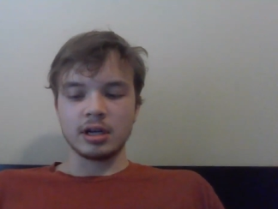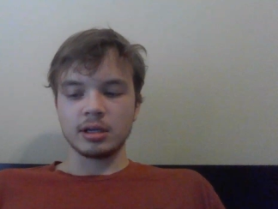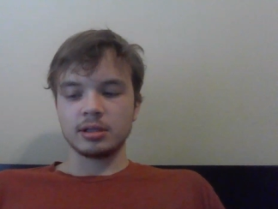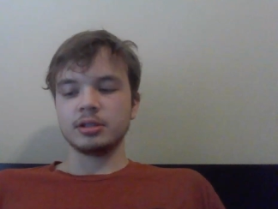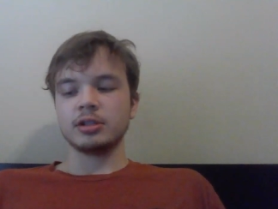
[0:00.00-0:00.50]

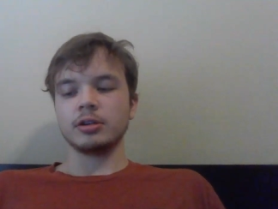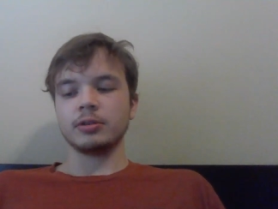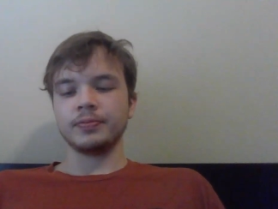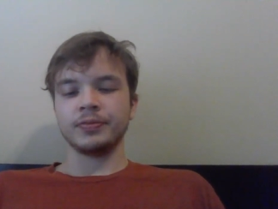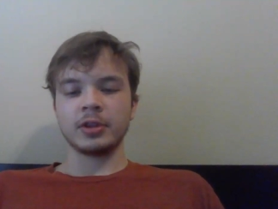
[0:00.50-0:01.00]
And
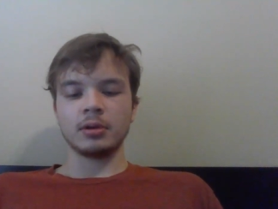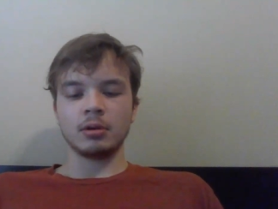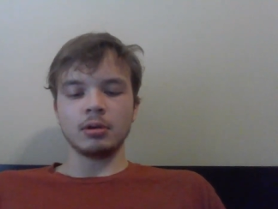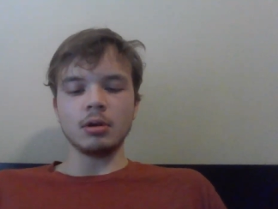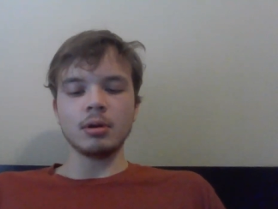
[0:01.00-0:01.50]
so
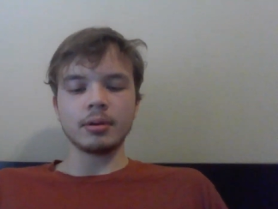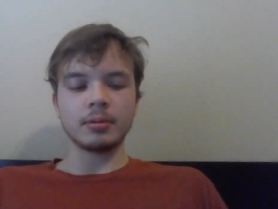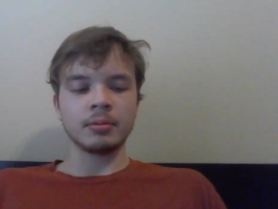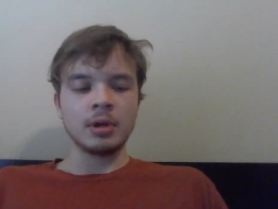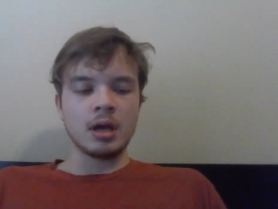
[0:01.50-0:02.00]

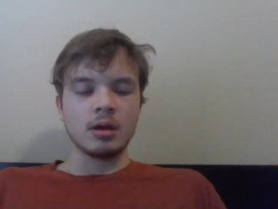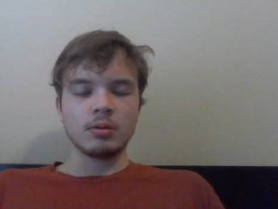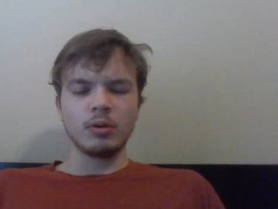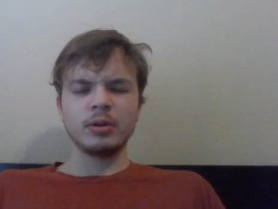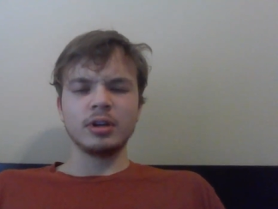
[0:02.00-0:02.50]

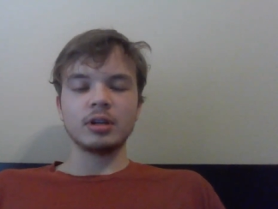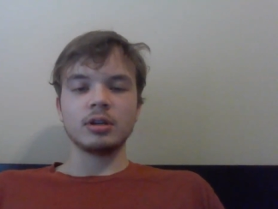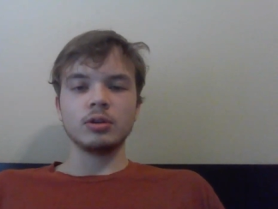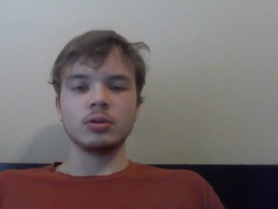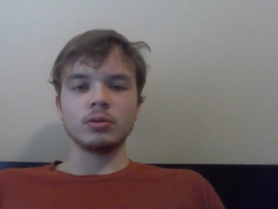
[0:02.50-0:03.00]
what we need
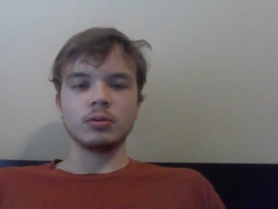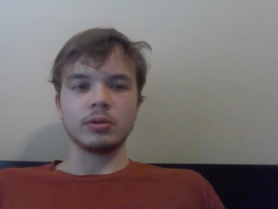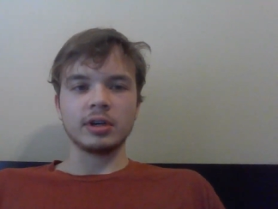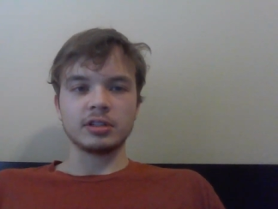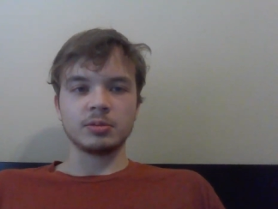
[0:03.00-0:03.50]
to
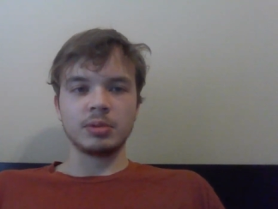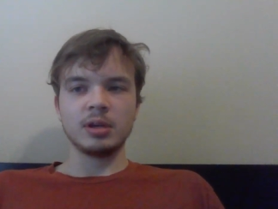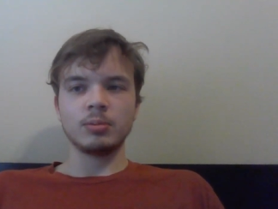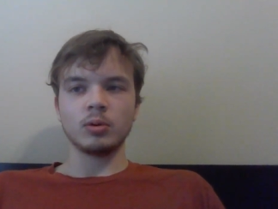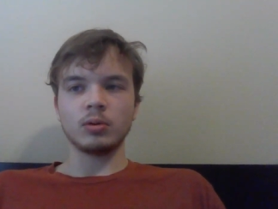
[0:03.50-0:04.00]
do as
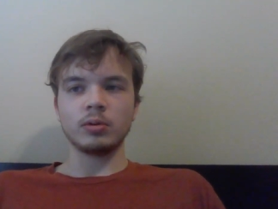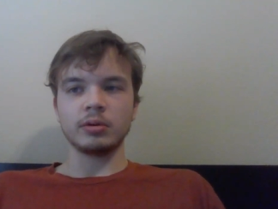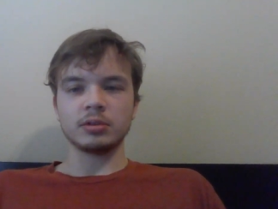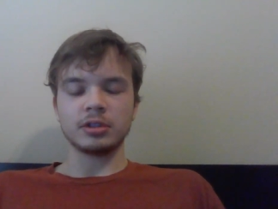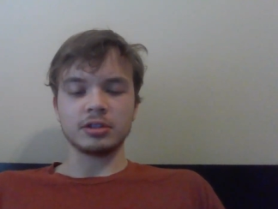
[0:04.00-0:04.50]

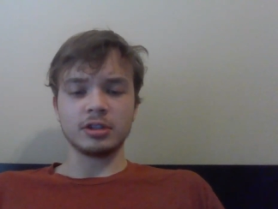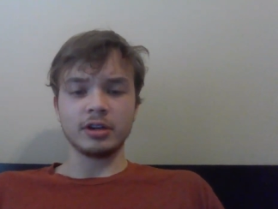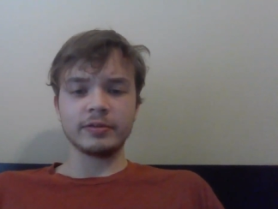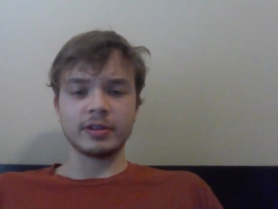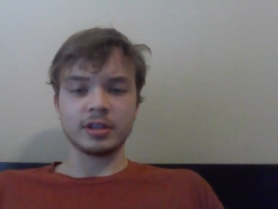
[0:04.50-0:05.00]
people to
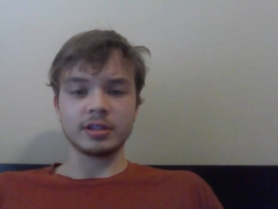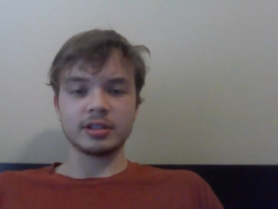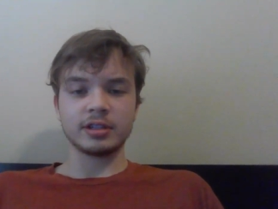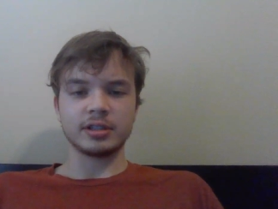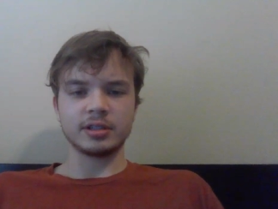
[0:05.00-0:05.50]
solve
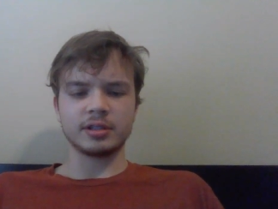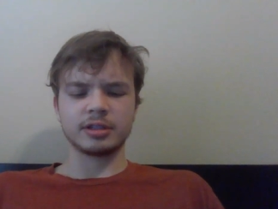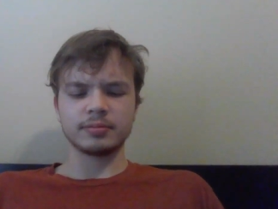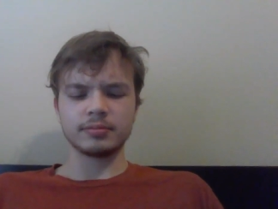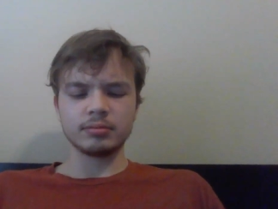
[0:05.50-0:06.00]
this
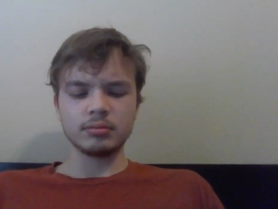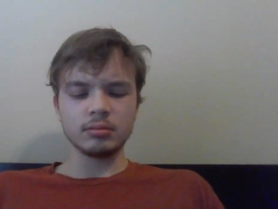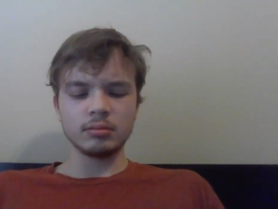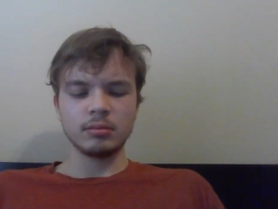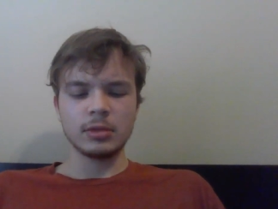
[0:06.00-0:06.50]
is
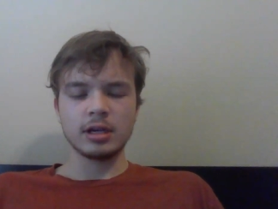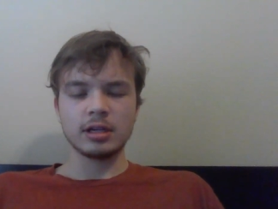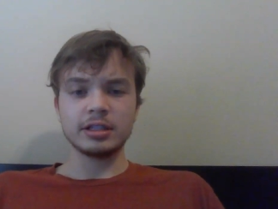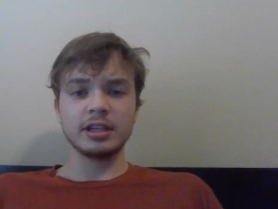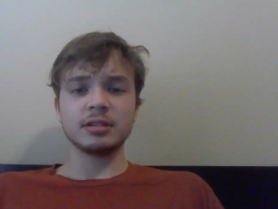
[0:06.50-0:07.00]

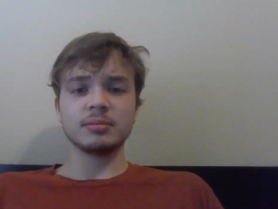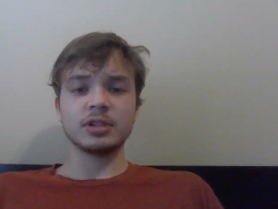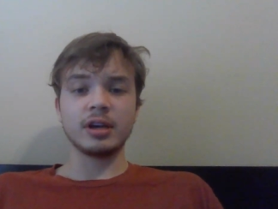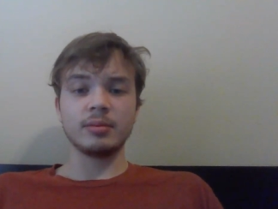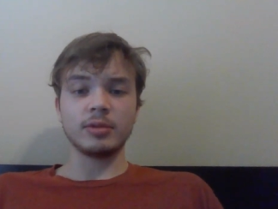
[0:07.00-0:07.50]
take some
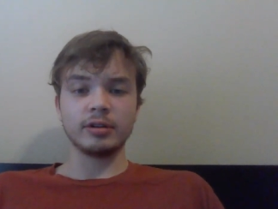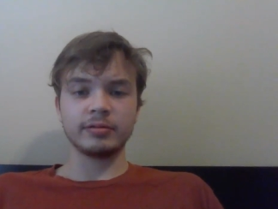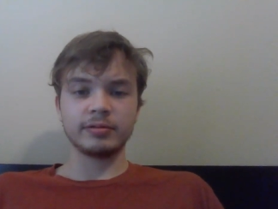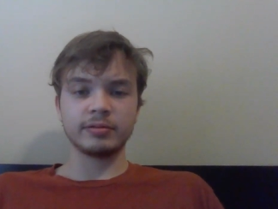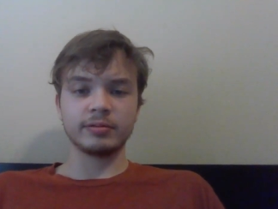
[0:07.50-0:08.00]
time
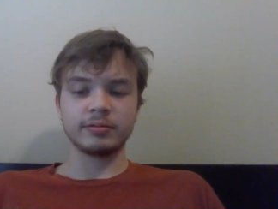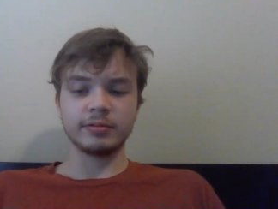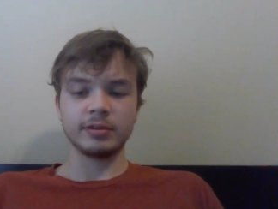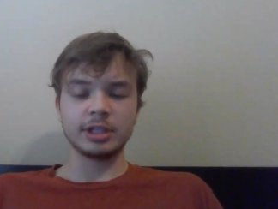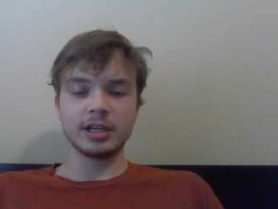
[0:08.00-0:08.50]
off
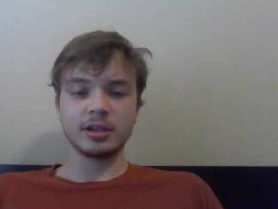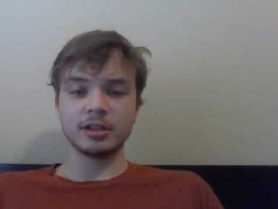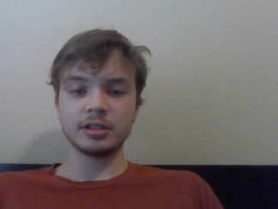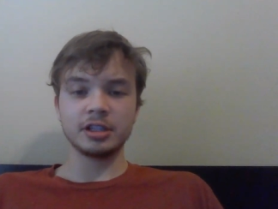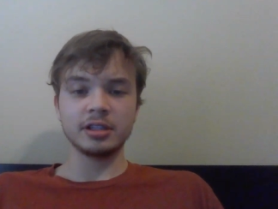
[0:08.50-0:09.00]
from
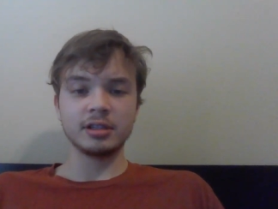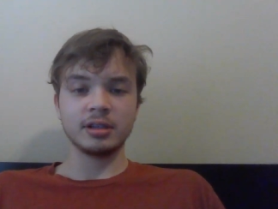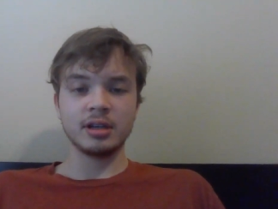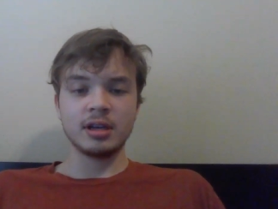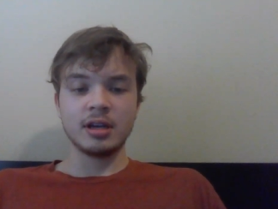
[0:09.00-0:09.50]
technology.
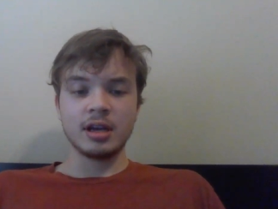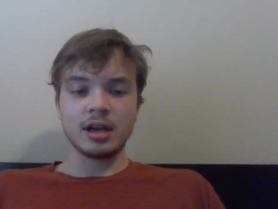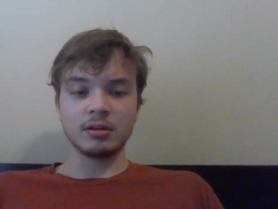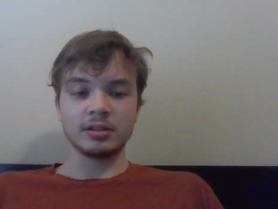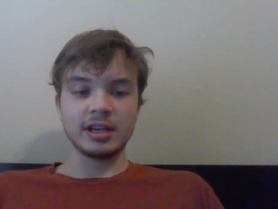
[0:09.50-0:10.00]

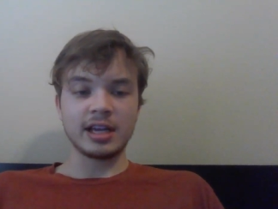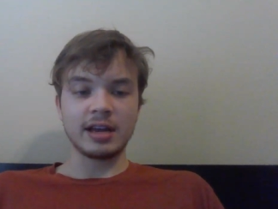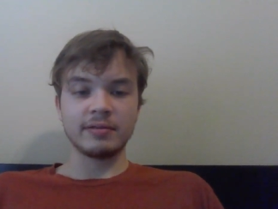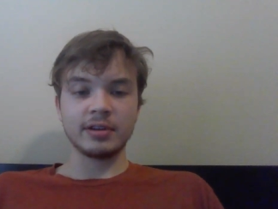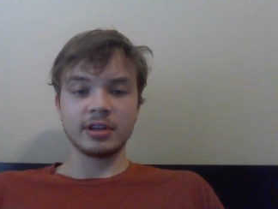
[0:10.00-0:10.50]
I would say
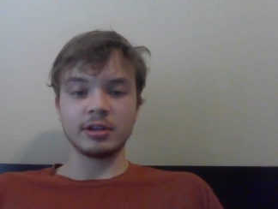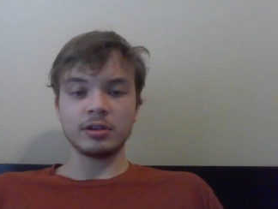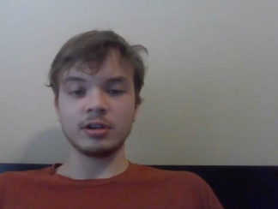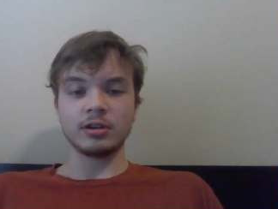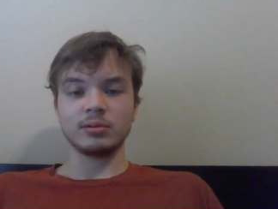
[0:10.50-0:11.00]

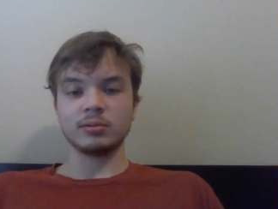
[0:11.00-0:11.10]
having,